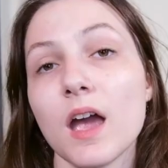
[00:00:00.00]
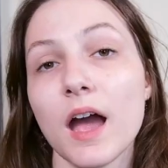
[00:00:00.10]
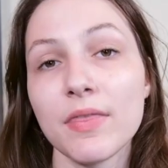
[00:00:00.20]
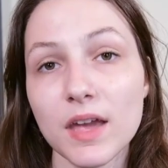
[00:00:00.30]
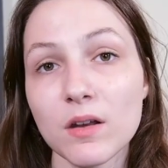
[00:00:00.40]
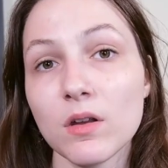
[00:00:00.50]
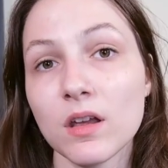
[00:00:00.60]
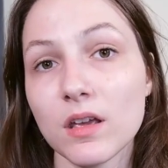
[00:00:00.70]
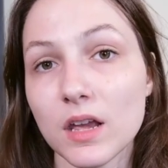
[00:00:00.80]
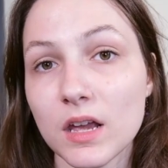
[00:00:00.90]
And then
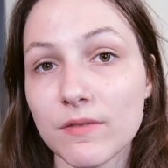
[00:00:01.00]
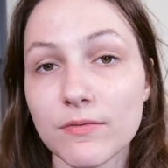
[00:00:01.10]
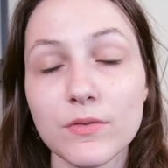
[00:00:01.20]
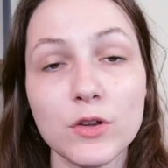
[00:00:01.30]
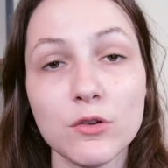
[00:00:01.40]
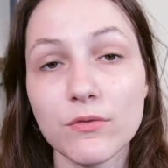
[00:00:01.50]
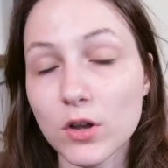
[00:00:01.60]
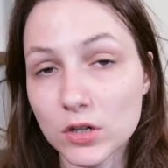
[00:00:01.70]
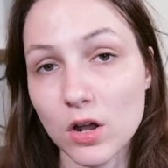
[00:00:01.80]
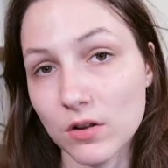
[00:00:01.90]
if you've
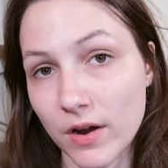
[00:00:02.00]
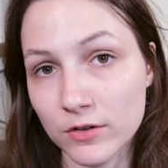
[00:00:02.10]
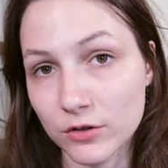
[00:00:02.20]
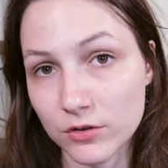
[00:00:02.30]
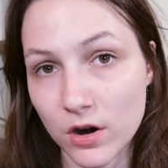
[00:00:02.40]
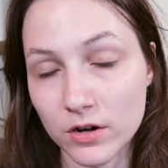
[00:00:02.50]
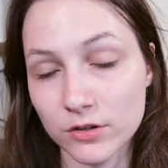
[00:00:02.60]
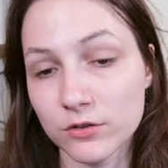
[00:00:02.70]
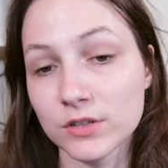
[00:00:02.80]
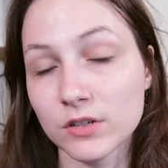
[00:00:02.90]
looked all around your yard
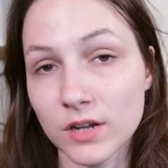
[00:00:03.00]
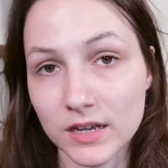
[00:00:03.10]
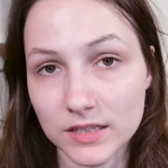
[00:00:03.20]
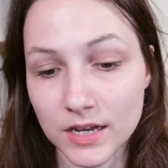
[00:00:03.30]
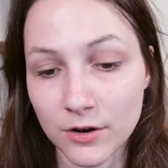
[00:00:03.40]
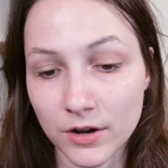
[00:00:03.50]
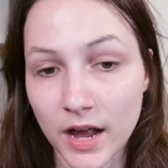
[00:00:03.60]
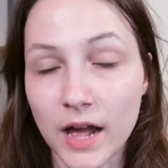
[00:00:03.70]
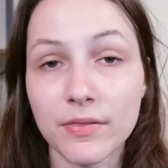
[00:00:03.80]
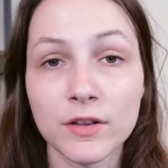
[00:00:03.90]
and you're still not seeing your
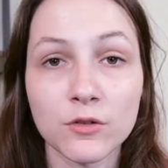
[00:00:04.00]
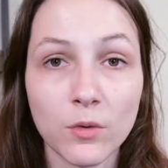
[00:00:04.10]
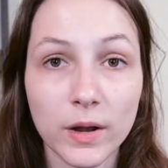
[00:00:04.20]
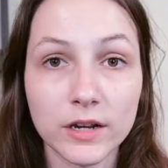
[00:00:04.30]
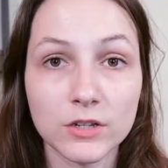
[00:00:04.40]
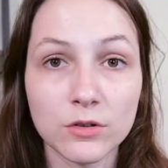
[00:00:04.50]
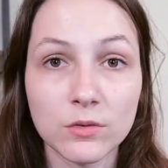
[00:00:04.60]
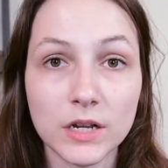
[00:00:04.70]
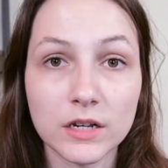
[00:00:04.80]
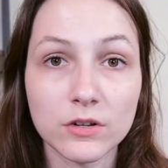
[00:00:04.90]
cat, then you're going to
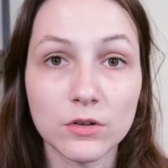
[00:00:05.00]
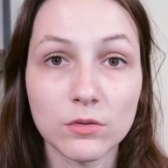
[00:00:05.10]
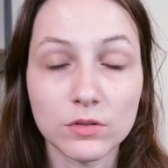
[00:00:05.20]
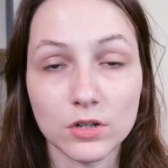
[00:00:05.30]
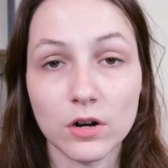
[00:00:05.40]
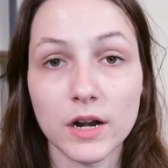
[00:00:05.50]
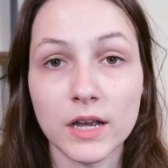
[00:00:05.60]
need to start